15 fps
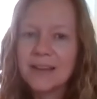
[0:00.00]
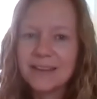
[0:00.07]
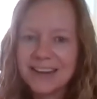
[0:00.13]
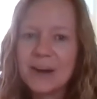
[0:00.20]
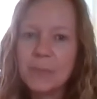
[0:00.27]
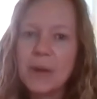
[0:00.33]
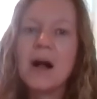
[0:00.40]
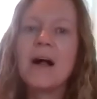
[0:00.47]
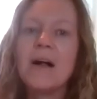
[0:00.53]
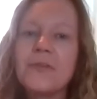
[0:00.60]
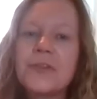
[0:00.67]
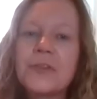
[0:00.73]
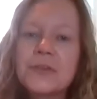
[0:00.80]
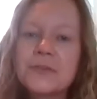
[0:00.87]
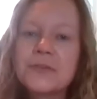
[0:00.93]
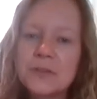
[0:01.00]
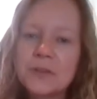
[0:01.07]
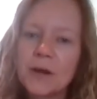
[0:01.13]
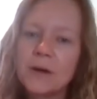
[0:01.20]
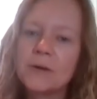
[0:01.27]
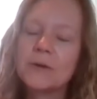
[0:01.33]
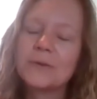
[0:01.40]
in a month.
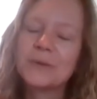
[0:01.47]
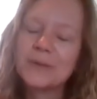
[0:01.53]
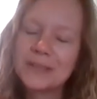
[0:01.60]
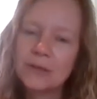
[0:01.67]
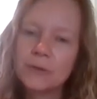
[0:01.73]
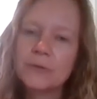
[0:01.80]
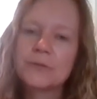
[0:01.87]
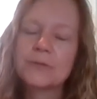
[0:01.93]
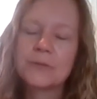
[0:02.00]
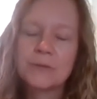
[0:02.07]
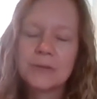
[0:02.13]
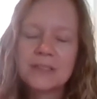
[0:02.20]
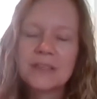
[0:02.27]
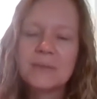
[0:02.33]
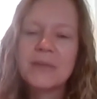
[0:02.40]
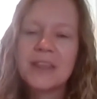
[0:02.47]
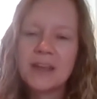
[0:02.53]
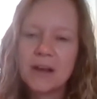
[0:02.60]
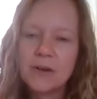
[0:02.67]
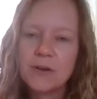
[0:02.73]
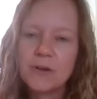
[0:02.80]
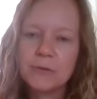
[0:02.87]
So those are some of the
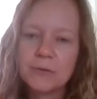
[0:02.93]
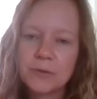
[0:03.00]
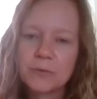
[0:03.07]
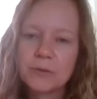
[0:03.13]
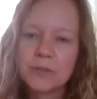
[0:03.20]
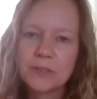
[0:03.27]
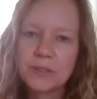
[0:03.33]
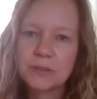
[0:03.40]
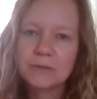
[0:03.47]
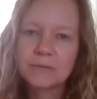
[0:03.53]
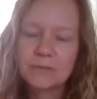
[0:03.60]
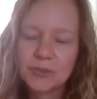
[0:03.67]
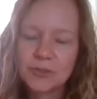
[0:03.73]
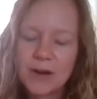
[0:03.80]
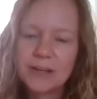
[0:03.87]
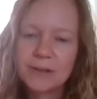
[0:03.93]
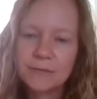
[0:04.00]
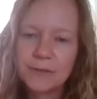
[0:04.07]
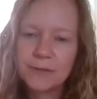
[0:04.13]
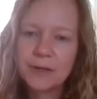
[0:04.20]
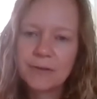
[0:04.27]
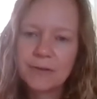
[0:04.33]
unknowns we're still trying to
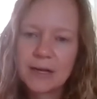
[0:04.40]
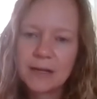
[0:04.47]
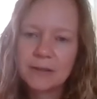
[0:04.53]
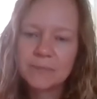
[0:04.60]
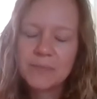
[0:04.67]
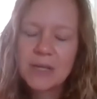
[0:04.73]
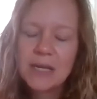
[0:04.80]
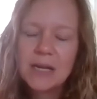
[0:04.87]
figure out.